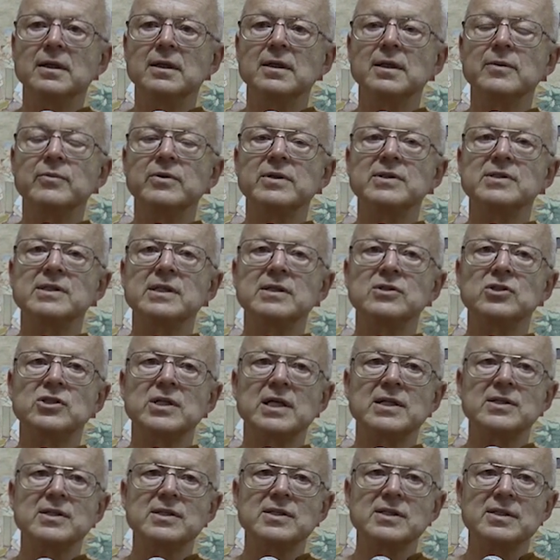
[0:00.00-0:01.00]
The Buddha says,
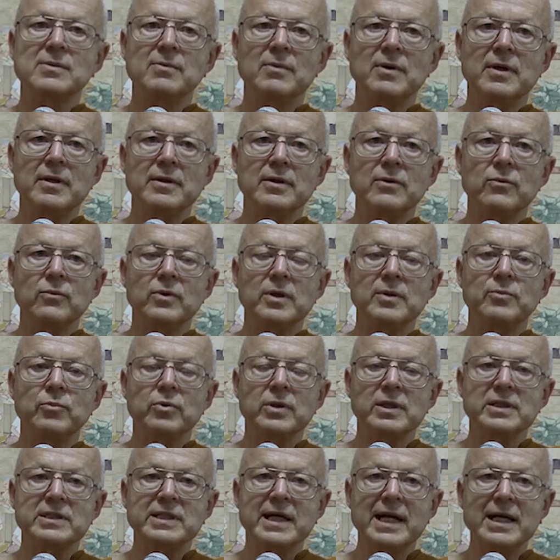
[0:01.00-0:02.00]
just as a mother would
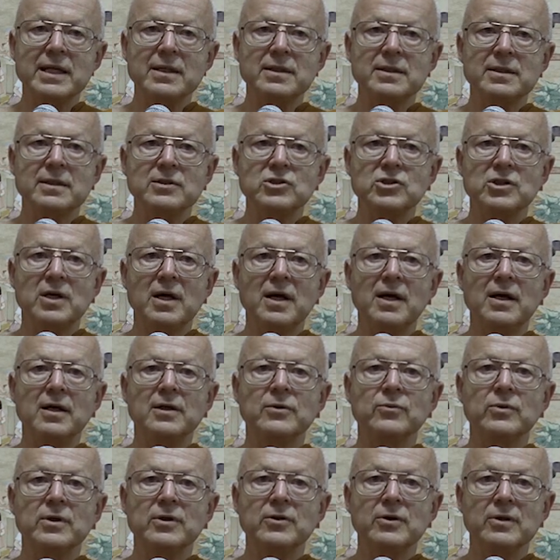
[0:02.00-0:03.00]
protect a
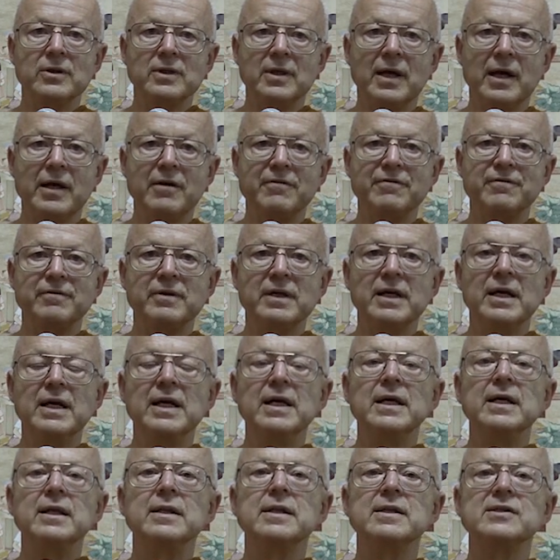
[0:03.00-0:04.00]
child with her life,
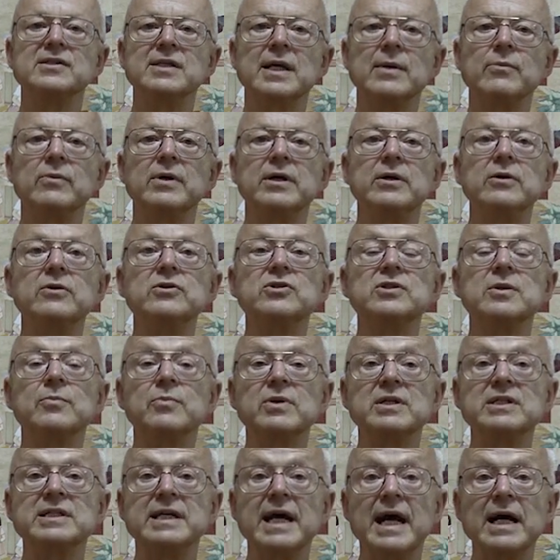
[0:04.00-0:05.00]
in the same way you should
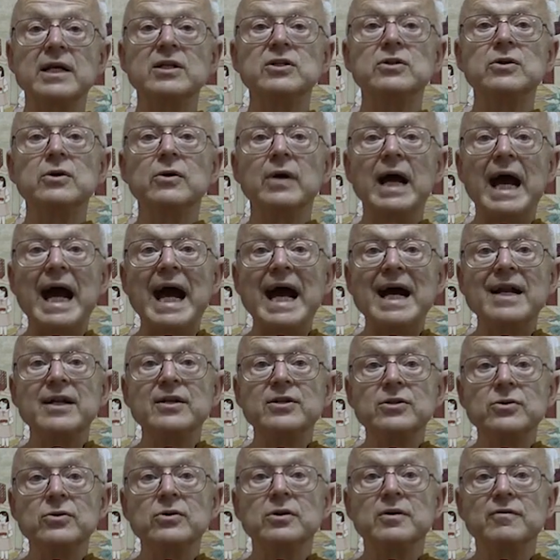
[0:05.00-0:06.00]
protect your
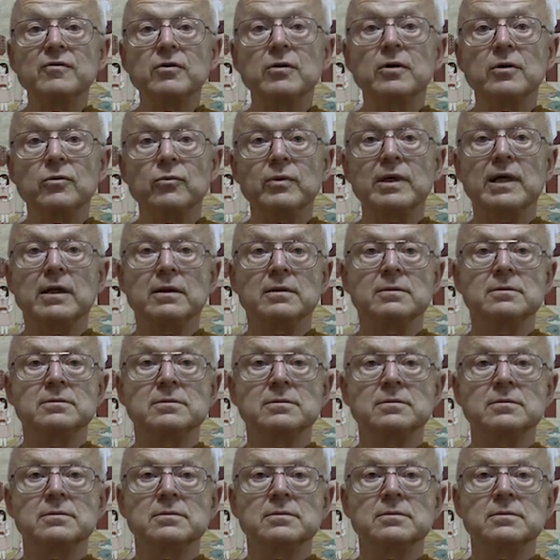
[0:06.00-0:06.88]
attitude of goodwill.